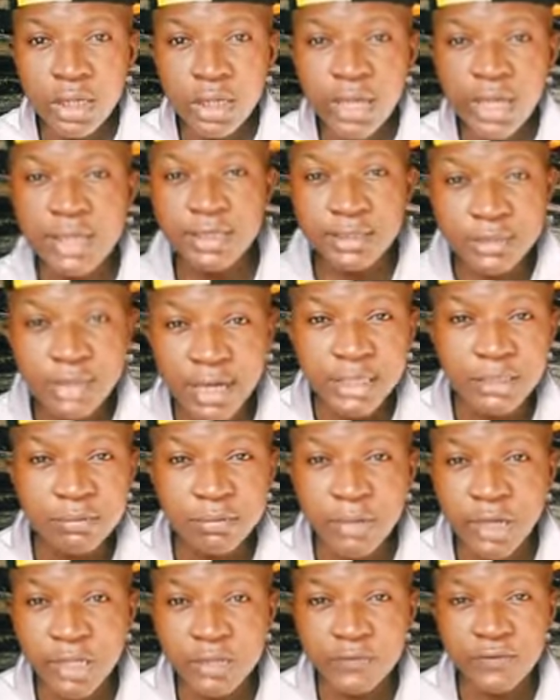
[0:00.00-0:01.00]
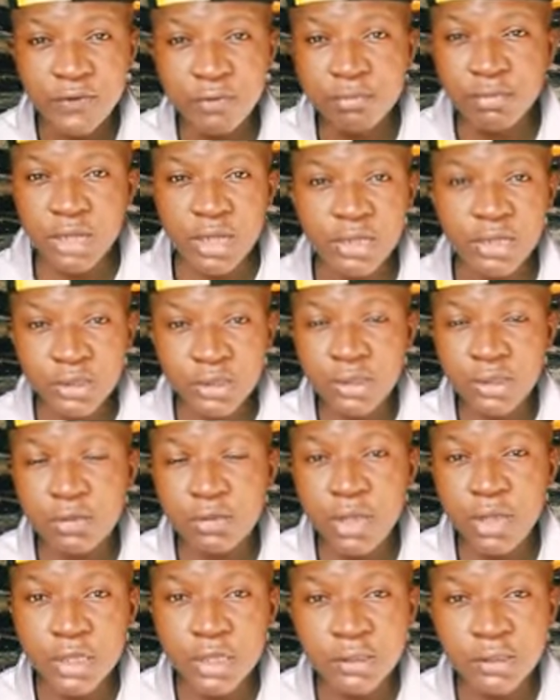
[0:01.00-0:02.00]
excitement from
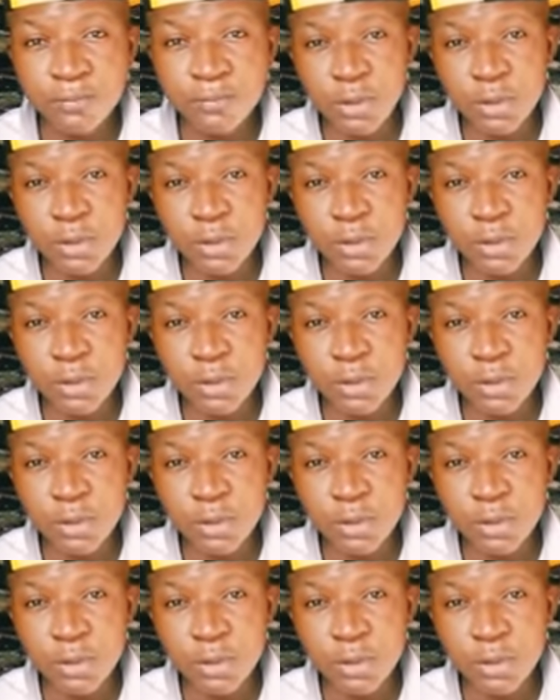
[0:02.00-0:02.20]
Nigerians,